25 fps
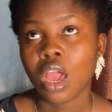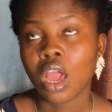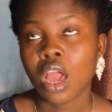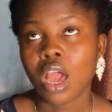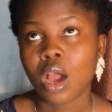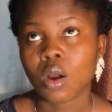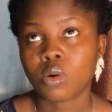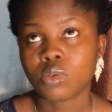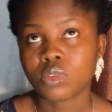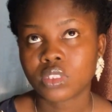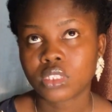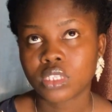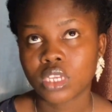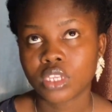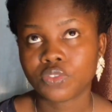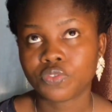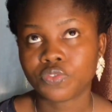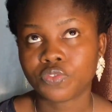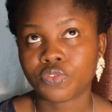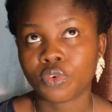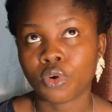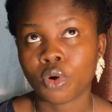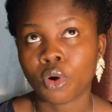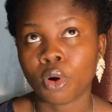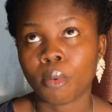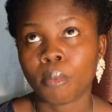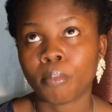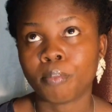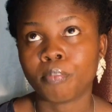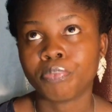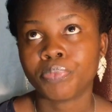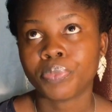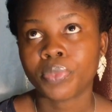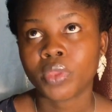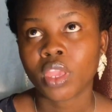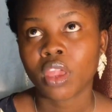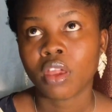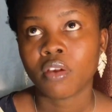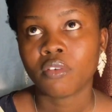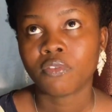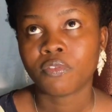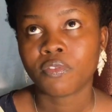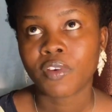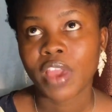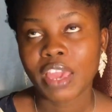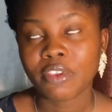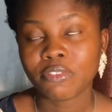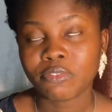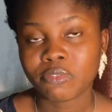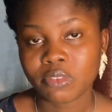I'll set from
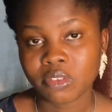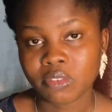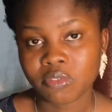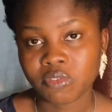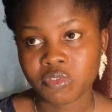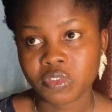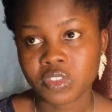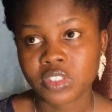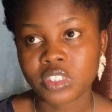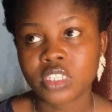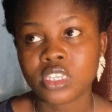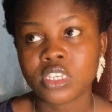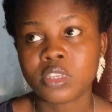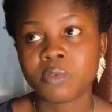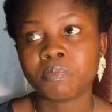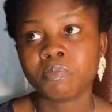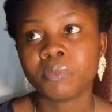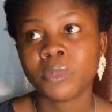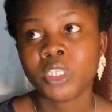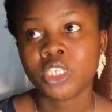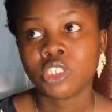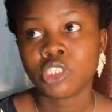5:50,